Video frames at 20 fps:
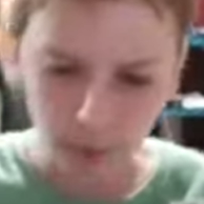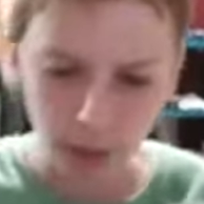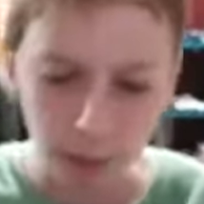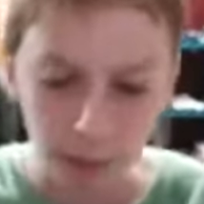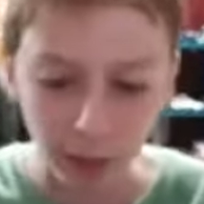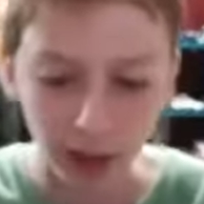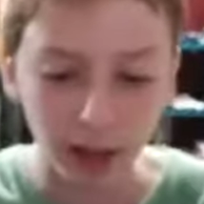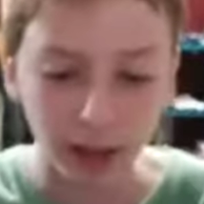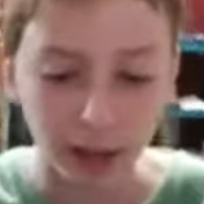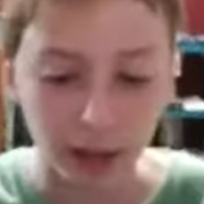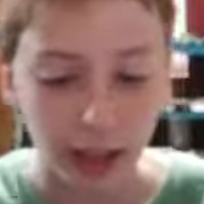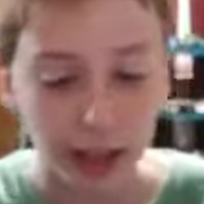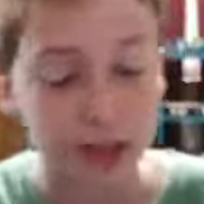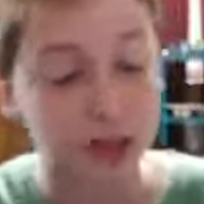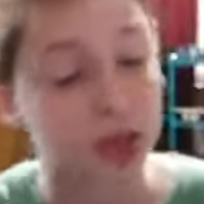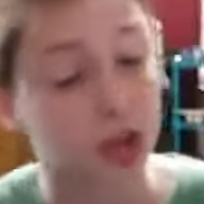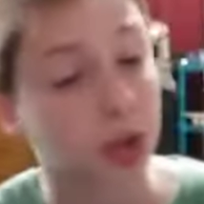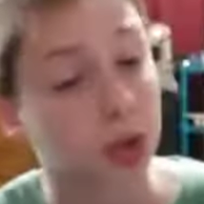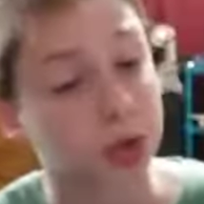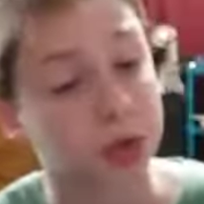But
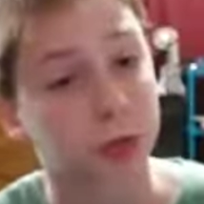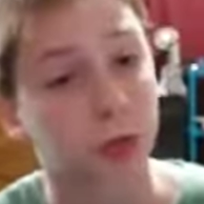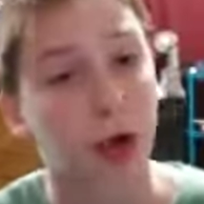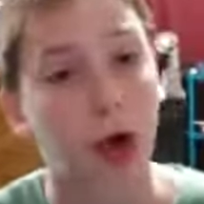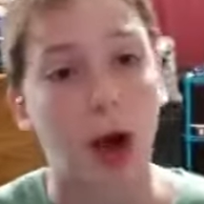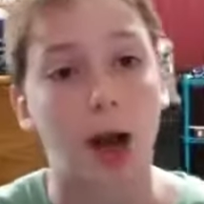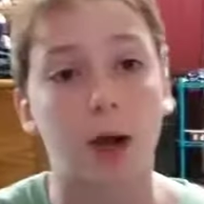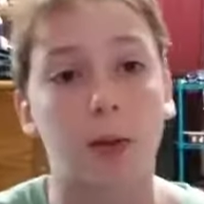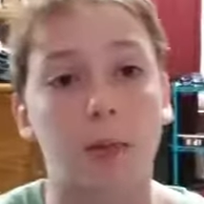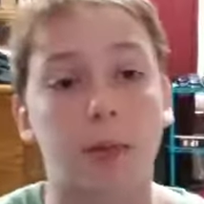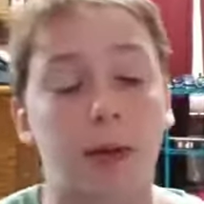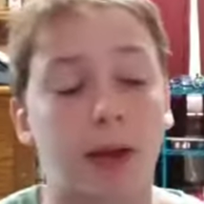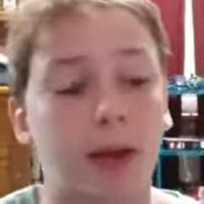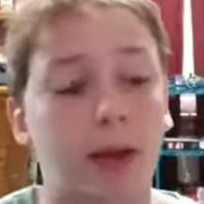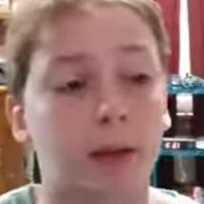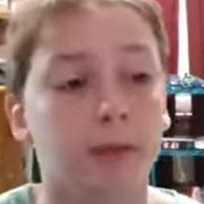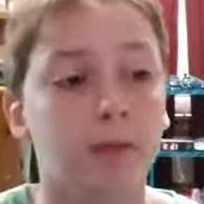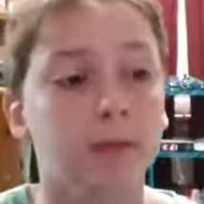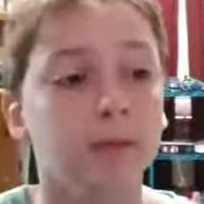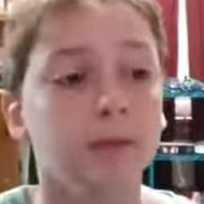as it goes for Iron
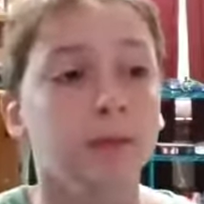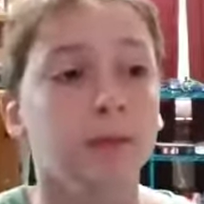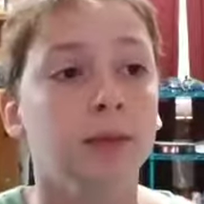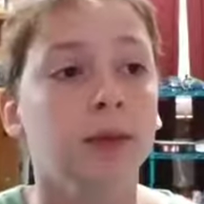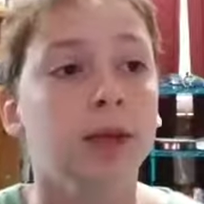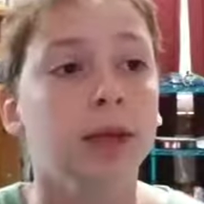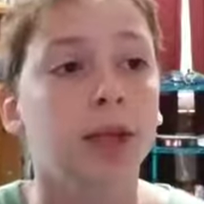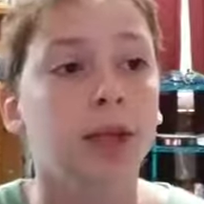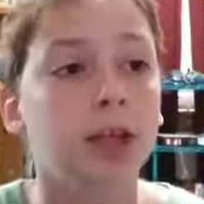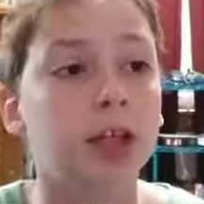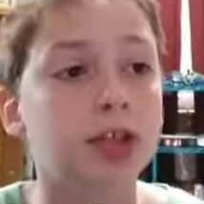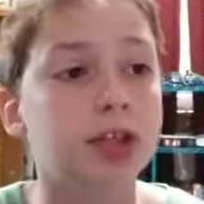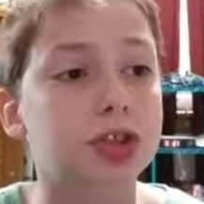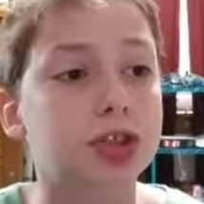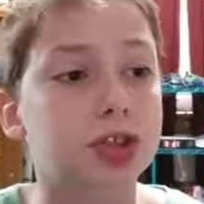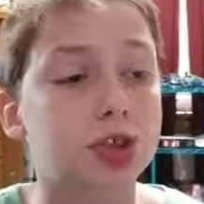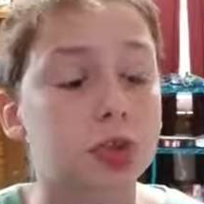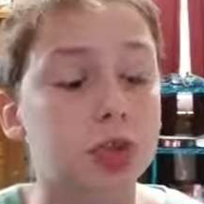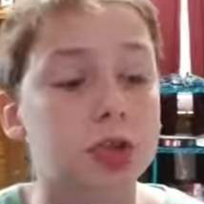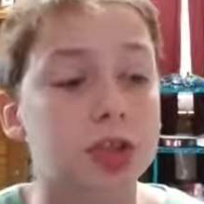Man, his
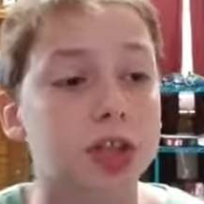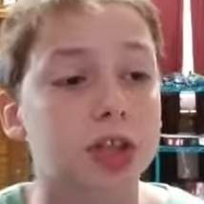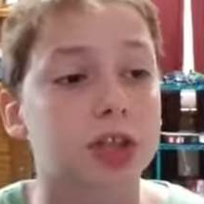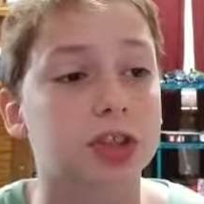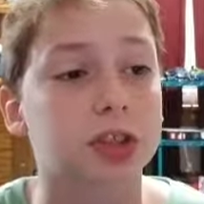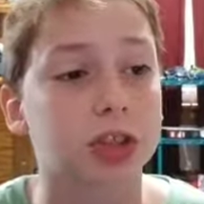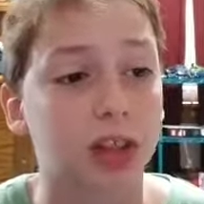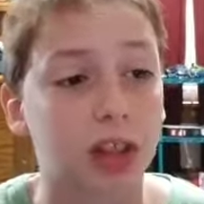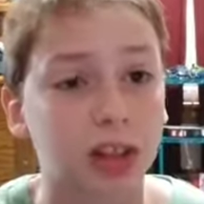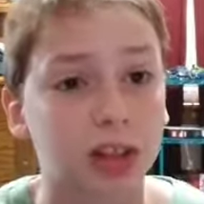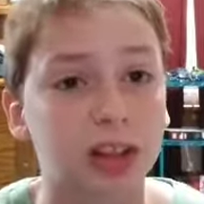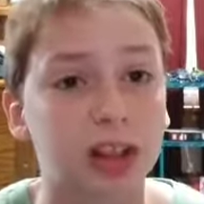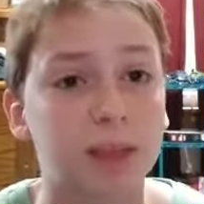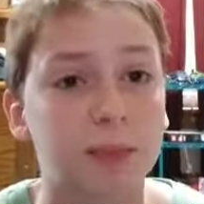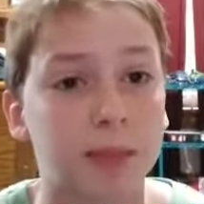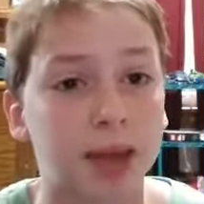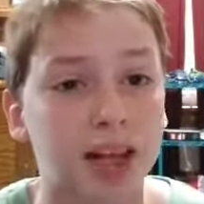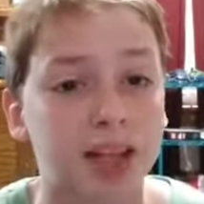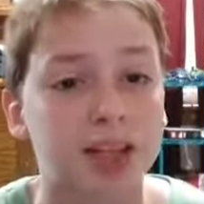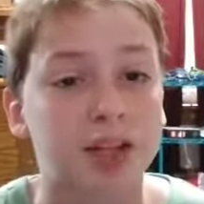suit is literally
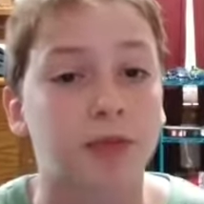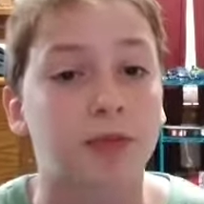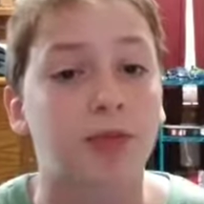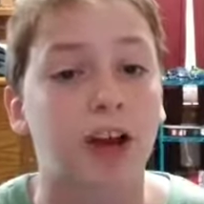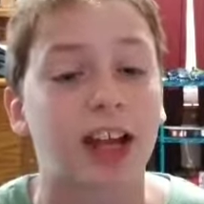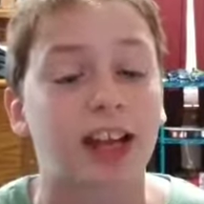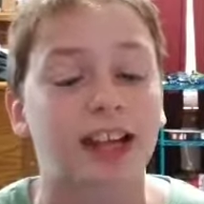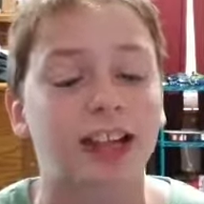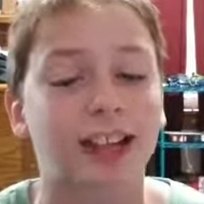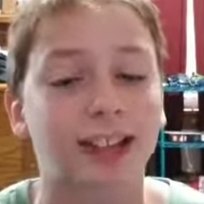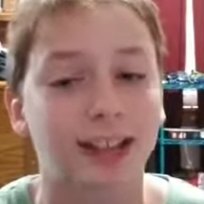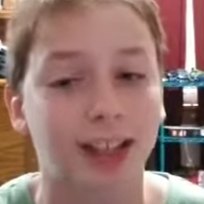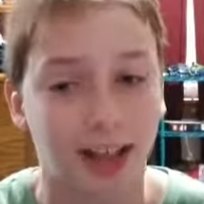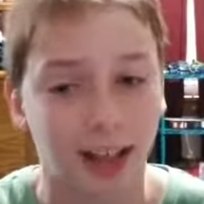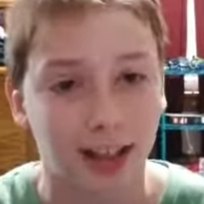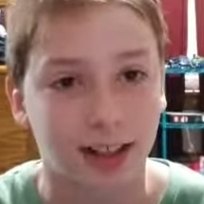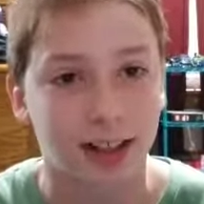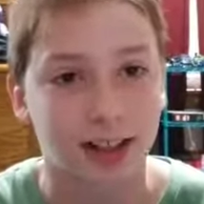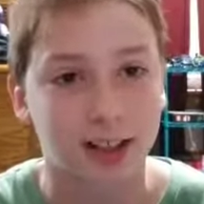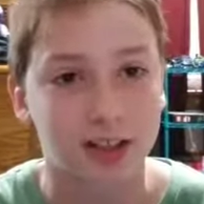meant to fight
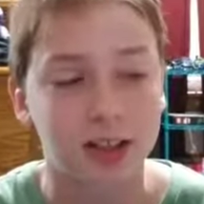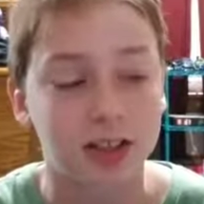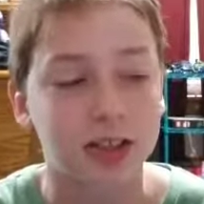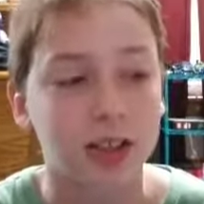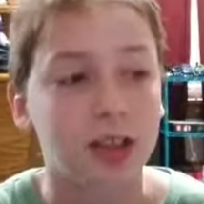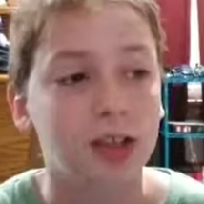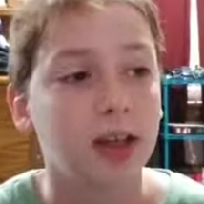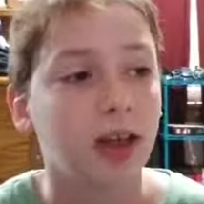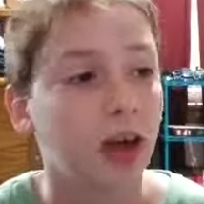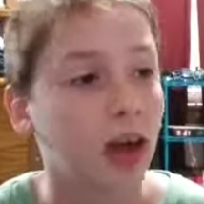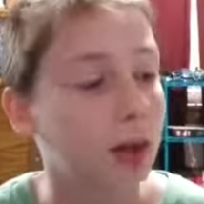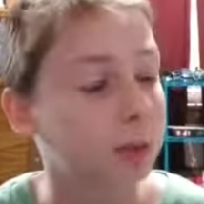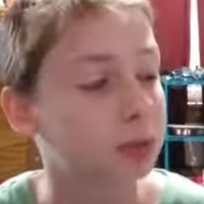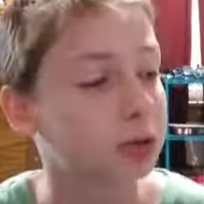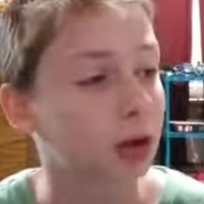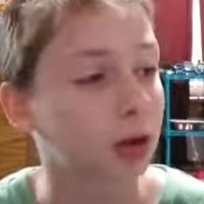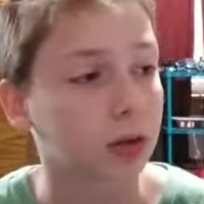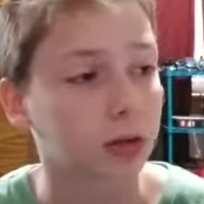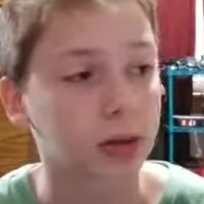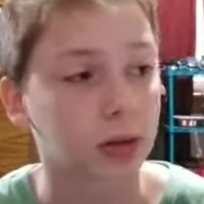gods. I'm
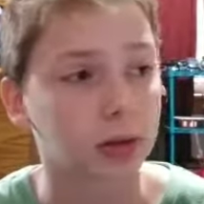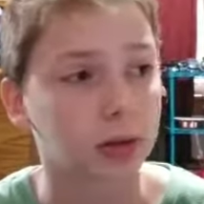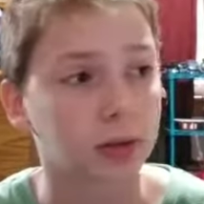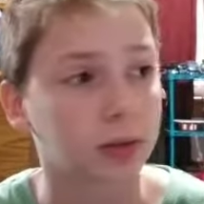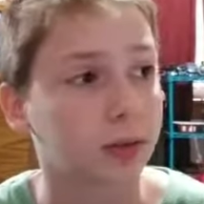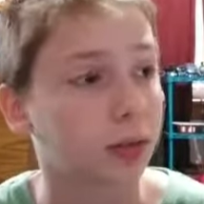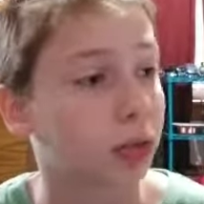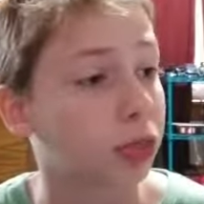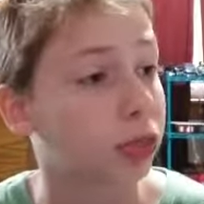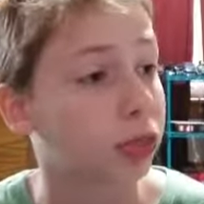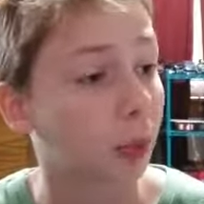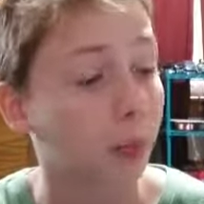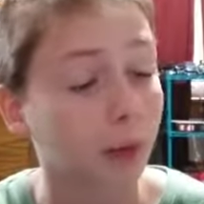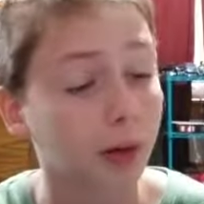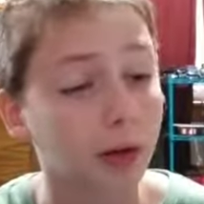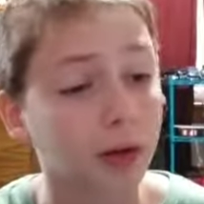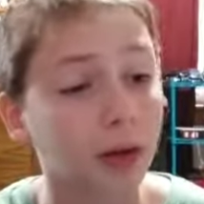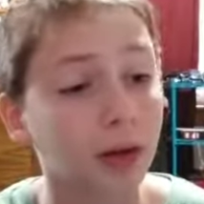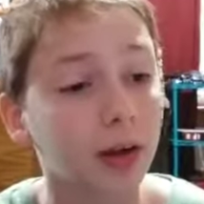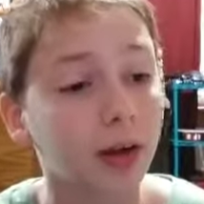talking
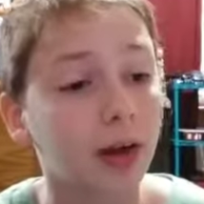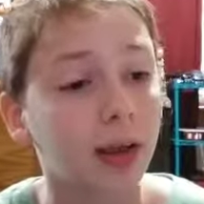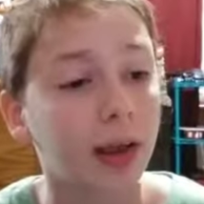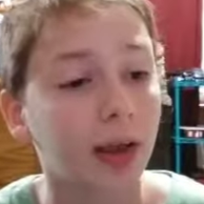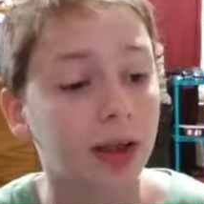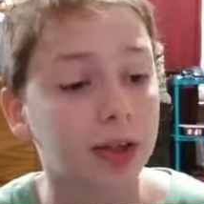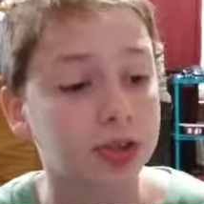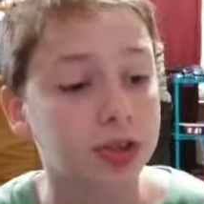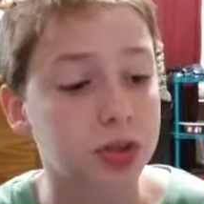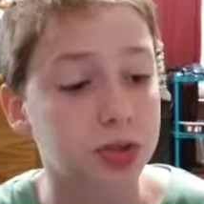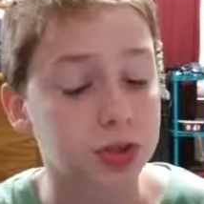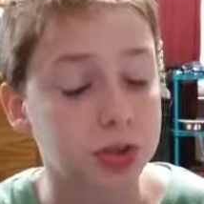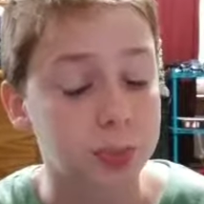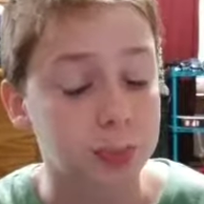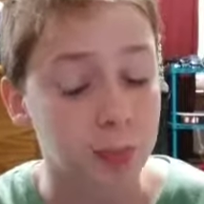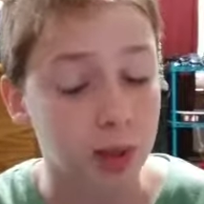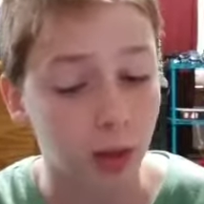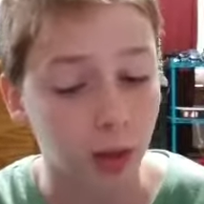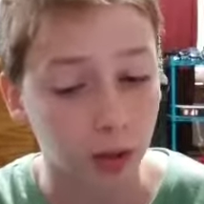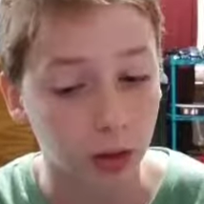Thor has used
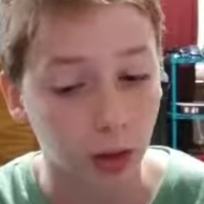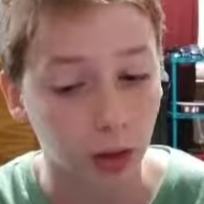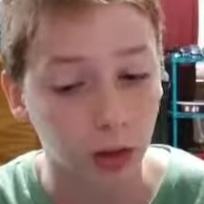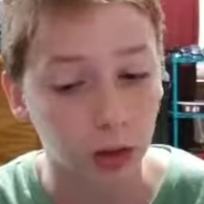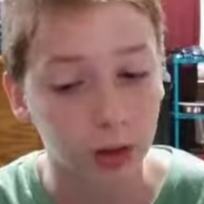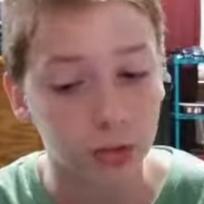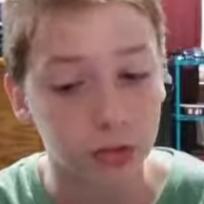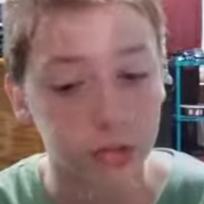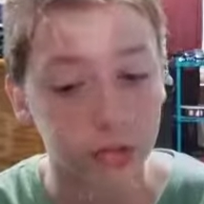Mirguard